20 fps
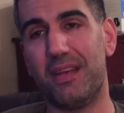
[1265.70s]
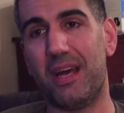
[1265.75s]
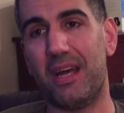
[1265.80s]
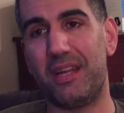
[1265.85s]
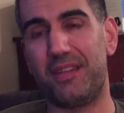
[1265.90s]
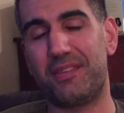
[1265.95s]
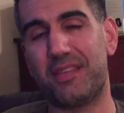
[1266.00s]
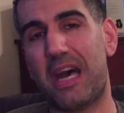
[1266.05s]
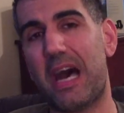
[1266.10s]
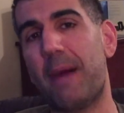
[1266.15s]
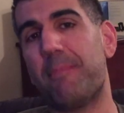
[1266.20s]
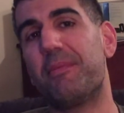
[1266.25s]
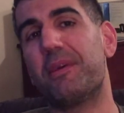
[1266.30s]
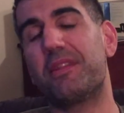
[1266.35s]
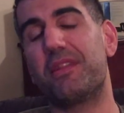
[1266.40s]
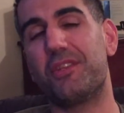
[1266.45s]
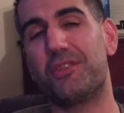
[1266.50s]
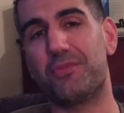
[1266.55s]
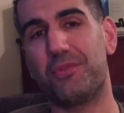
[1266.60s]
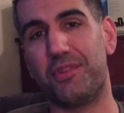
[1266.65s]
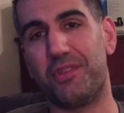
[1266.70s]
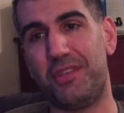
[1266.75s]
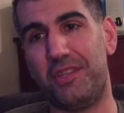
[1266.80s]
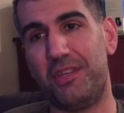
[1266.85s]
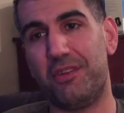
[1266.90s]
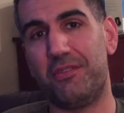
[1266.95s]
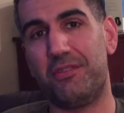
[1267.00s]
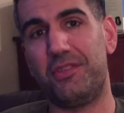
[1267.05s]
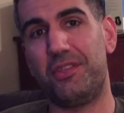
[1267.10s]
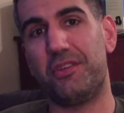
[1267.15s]
on a topic that's really
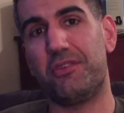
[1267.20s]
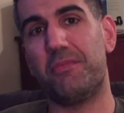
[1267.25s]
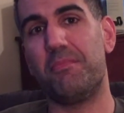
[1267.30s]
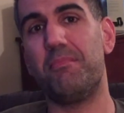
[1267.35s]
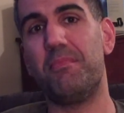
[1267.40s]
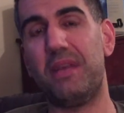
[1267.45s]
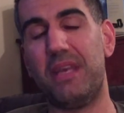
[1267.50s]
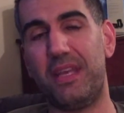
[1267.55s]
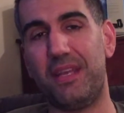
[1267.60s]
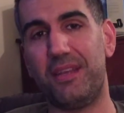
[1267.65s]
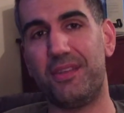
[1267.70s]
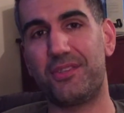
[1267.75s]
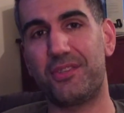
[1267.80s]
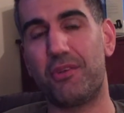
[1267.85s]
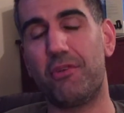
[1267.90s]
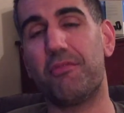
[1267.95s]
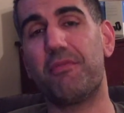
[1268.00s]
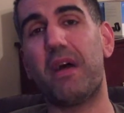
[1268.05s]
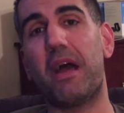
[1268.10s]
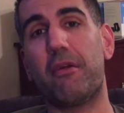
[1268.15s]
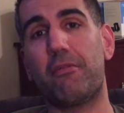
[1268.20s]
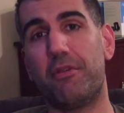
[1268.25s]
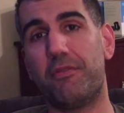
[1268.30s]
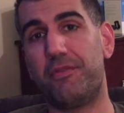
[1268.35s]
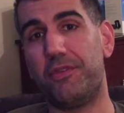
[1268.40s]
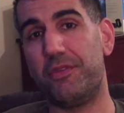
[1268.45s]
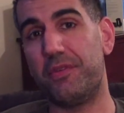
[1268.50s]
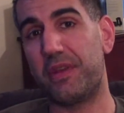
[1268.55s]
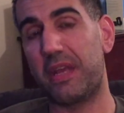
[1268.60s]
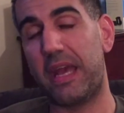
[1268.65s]
near and dear to me. So if I were
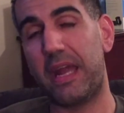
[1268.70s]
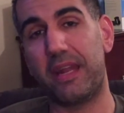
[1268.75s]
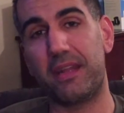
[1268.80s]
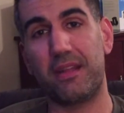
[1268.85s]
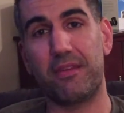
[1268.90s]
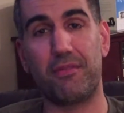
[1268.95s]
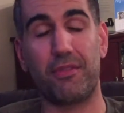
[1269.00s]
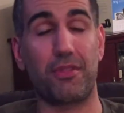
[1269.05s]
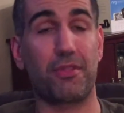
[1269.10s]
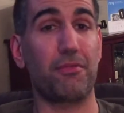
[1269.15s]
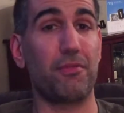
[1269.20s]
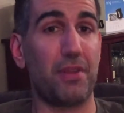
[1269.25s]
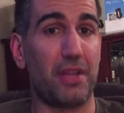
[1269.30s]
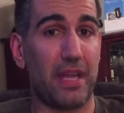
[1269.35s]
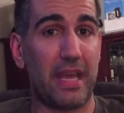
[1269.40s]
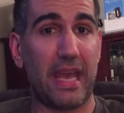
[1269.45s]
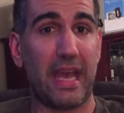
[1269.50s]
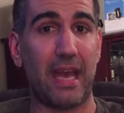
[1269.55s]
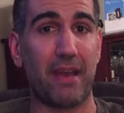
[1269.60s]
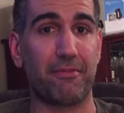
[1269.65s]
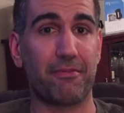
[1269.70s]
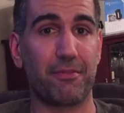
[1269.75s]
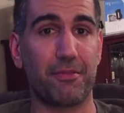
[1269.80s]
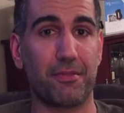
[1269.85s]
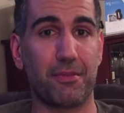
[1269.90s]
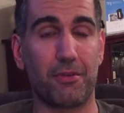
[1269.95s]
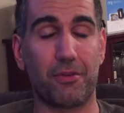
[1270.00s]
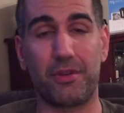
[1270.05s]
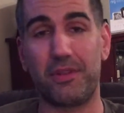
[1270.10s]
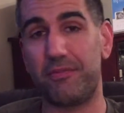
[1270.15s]
reviewing it, I'd give it 3.5
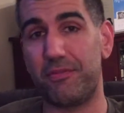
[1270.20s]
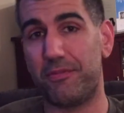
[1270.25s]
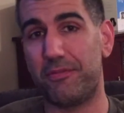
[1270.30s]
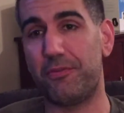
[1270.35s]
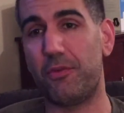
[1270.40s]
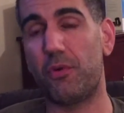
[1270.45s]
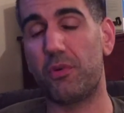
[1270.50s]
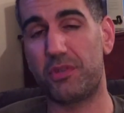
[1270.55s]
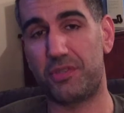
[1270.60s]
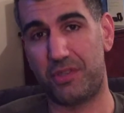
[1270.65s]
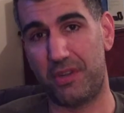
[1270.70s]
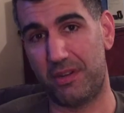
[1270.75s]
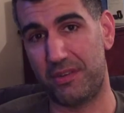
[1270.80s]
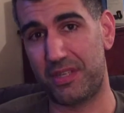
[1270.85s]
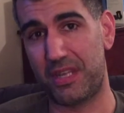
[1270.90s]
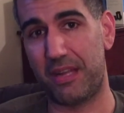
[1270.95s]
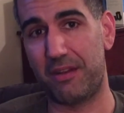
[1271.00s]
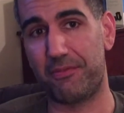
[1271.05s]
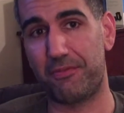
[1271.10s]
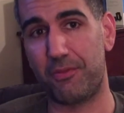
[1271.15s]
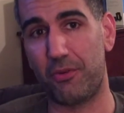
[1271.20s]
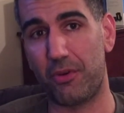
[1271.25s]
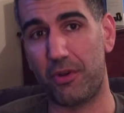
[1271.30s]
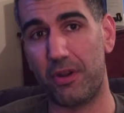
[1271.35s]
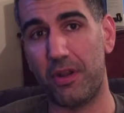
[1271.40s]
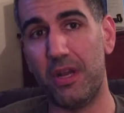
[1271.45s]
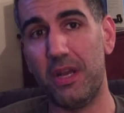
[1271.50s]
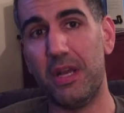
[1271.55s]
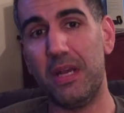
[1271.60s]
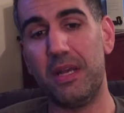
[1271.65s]
or even 4 stars out of 4
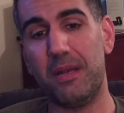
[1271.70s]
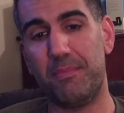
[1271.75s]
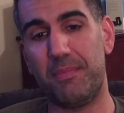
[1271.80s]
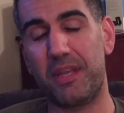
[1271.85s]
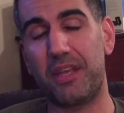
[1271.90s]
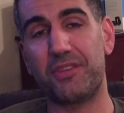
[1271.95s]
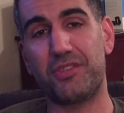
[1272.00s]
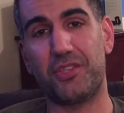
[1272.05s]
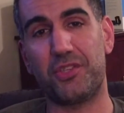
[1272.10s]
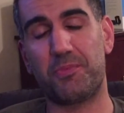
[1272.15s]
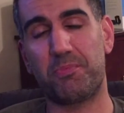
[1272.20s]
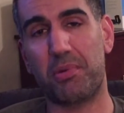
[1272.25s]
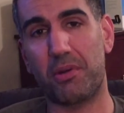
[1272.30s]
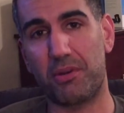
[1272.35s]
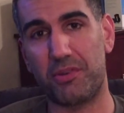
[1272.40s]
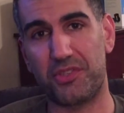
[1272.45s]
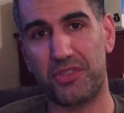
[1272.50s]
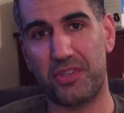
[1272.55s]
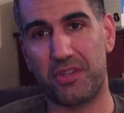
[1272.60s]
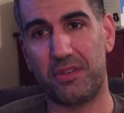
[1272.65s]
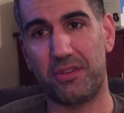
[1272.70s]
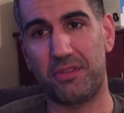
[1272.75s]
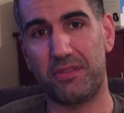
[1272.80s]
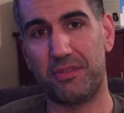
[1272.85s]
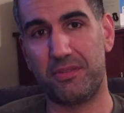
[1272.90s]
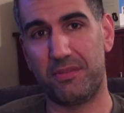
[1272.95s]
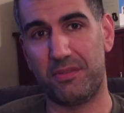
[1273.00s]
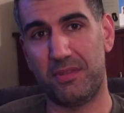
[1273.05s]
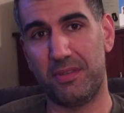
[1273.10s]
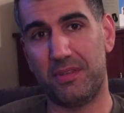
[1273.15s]
because it's personal.
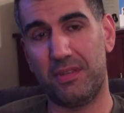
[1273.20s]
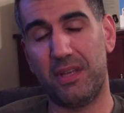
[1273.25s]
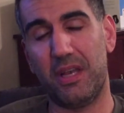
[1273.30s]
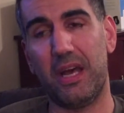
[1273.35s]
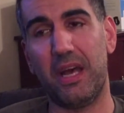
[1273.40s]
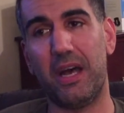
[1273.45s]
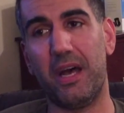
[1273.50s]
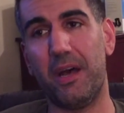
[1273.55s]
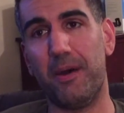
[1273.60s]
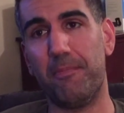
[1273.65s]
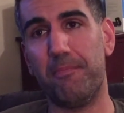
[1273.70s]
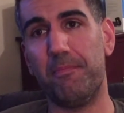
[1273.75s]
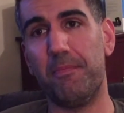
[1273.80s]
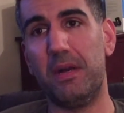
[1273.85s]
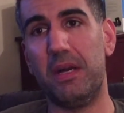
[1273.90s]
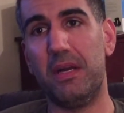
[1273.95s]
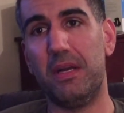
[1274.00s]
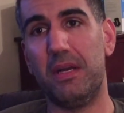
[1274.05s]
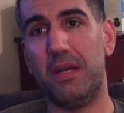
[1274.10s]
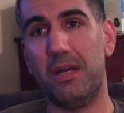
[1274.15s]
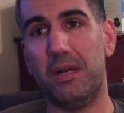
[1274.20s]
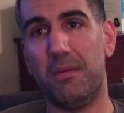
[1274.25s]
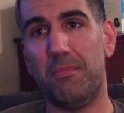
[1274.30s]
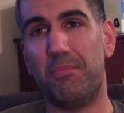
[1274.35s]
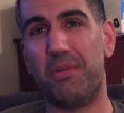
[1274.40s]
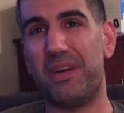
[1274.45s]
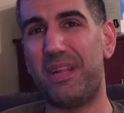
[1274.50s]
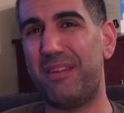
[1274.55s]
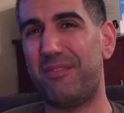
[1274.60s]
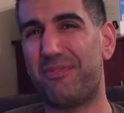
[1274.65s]

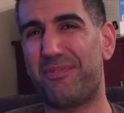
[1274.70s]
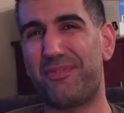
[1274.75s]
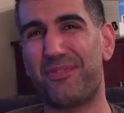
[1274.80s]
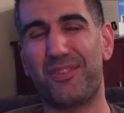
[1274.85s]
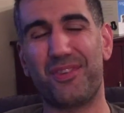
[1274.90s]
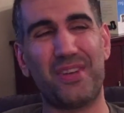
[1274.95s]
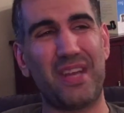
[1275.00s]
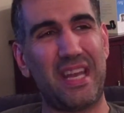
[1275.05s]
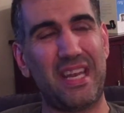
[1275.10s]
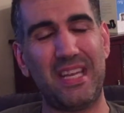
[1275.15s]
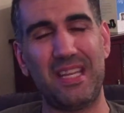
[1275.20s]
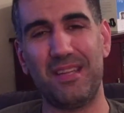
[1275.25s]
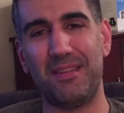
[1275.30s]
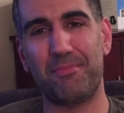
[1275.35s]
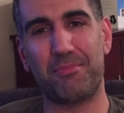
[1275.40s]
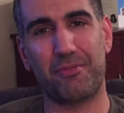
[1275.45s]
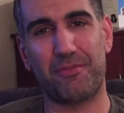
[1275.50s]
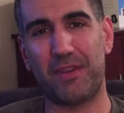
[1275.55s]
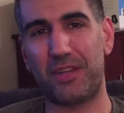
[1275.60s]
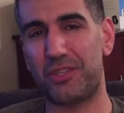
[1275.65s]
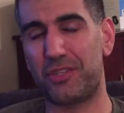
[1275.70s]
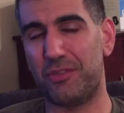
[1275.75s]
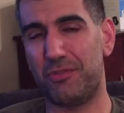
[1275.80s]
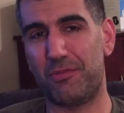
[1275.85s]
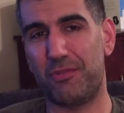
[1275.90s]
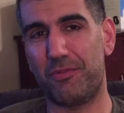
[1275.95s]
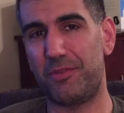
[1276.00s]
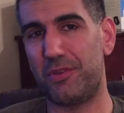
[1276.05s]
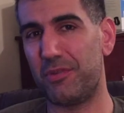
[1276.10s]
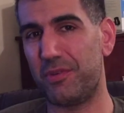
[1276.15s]
But for any professional
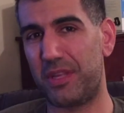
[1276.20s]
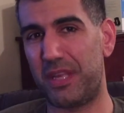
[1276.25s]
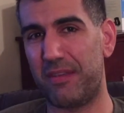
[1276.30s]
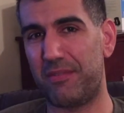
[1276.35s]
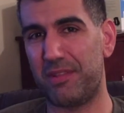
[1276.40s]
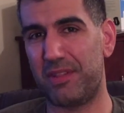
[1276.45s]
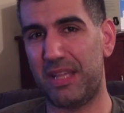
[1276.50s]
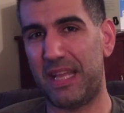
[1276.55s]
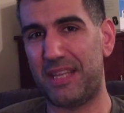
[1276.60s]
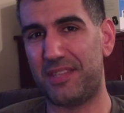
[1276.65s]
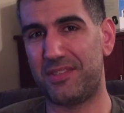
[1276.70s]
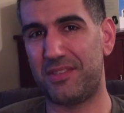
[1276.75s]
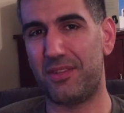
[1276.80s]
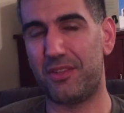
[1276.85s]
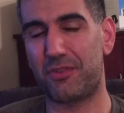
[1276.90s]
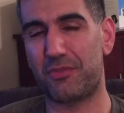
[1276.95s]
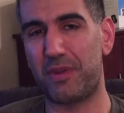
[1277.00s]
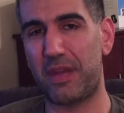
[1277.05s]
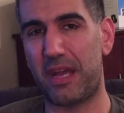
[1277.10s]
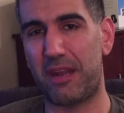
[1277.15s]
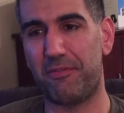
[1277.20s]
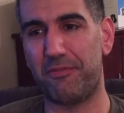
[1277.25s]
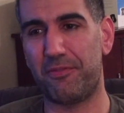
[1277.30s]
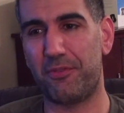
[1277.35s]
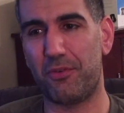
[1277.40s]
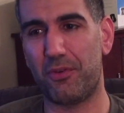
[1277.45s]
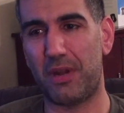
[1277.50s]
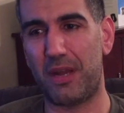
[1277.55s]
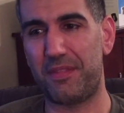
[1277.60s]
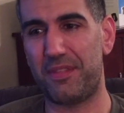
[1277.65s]
reviewer to give it less than 3 out of
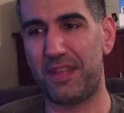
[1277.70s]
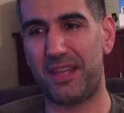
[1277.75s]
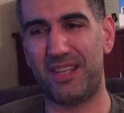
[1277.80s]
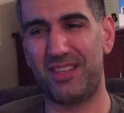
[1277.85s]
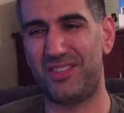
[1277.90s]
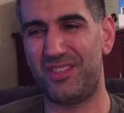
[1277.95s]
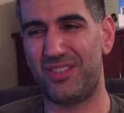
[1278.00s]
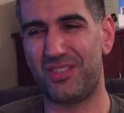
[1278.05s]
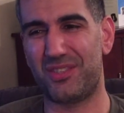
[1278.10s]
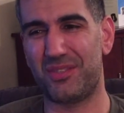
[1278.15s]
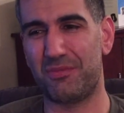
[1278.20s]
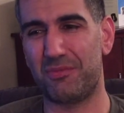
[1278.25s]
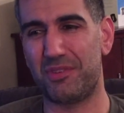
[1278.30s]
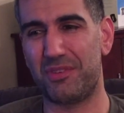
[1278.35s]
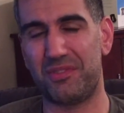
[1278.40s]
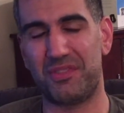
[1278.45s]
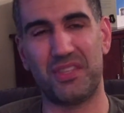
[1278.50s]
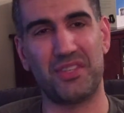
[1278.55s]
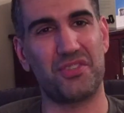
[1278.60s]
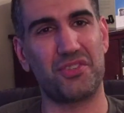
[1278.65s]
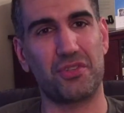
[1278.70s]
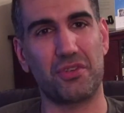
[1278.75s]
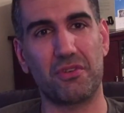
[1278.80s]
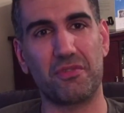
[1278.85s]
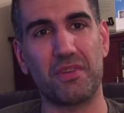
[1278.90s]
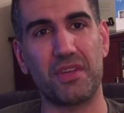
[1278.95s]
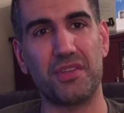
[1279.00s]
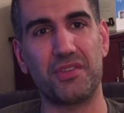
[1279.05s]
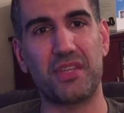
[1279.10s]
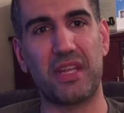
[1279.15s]
4, I think it's just a real
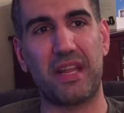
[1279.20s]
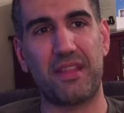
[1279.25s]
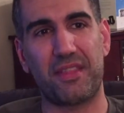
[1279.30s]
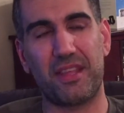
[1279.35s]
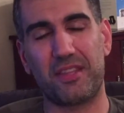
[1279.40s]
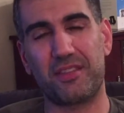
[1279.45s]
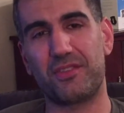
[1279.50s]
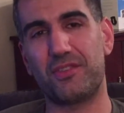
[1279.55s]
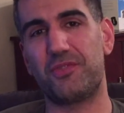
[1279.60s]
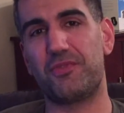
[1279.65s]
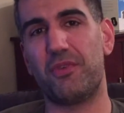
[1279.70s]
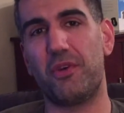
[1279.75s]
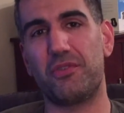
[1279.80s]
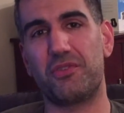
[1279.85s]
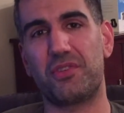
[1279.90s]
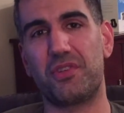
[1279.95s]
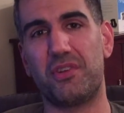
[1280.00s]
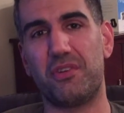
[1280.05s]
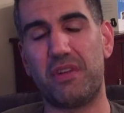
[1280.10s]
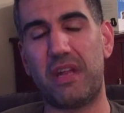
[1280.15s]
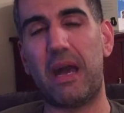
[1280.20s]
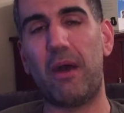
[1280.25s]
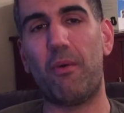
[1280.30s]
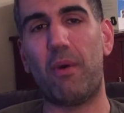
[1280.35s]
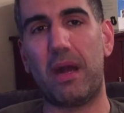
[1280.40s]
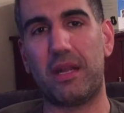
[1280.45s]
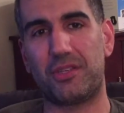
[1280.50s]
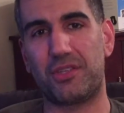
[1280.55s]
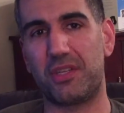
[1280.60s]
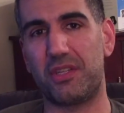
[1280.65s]
disservice. And I think there's folks that are not
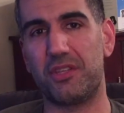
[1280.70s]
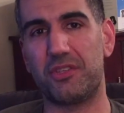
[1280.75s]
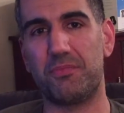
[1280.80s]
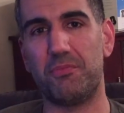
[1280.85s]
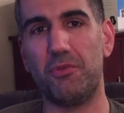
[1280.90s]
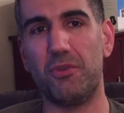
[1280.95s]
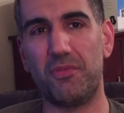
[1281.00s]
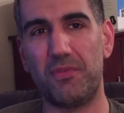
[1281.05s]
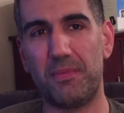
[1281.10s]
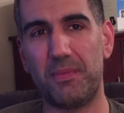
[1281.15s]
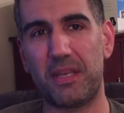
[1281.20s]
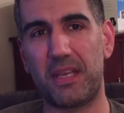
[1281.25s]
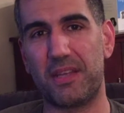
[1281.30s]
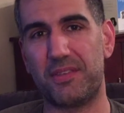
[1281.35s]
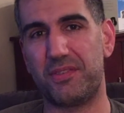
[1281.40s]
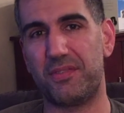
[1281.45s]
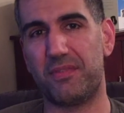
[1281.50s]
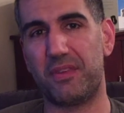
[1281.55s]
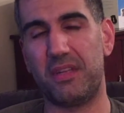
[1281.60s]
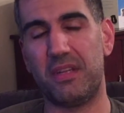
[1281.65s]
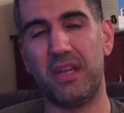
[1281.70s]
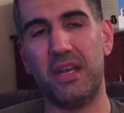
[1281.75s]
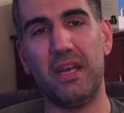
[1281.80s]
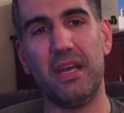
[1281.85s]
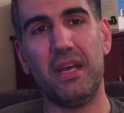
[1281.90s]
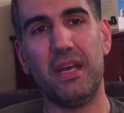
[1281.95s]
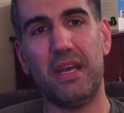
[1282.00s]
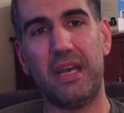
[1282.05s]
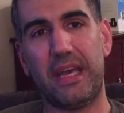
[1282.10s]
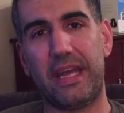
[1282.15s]
watching this movie because of it.
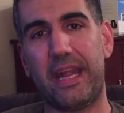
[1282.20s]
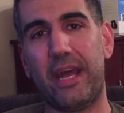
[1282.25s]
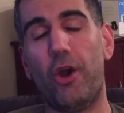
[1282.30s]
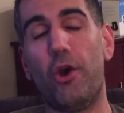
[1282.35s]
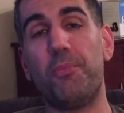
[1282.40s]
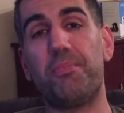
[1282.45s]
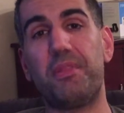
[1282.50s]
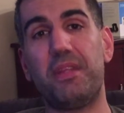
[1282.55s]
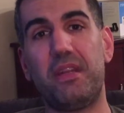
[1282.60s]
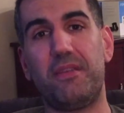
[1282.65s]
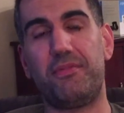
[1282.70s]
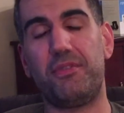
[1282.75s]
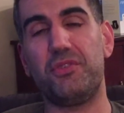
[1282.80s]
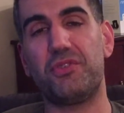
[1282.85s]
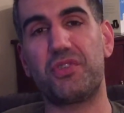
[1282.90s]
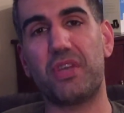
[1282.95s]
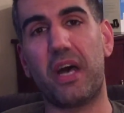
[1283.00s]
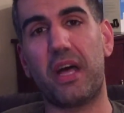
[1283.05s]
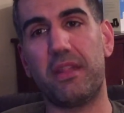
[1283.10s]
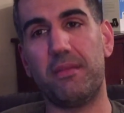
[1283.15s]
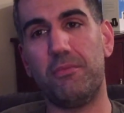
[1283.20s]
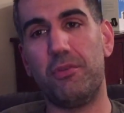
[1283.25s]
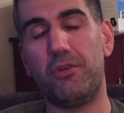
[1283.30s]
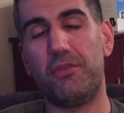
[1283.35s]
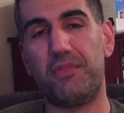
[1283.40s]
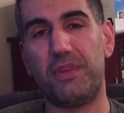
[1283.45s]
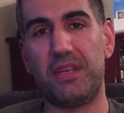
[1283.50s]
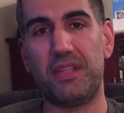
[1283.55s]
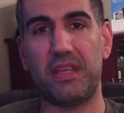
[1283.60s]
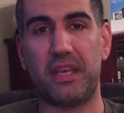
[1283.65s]
And I hope that if you saw the
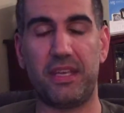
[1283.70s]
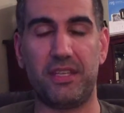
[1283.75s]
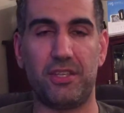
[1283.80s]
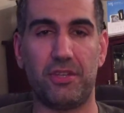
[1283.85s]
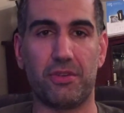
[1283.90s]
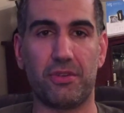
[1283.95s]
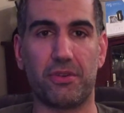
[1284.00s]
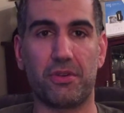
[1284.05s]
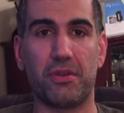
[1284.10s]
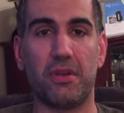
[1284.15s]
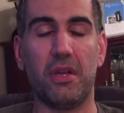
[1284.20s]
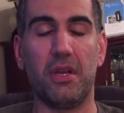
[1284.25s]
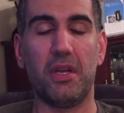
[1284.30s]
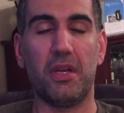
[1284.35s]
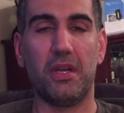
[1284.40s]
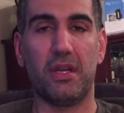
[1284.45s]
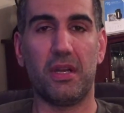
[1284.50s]
movie that your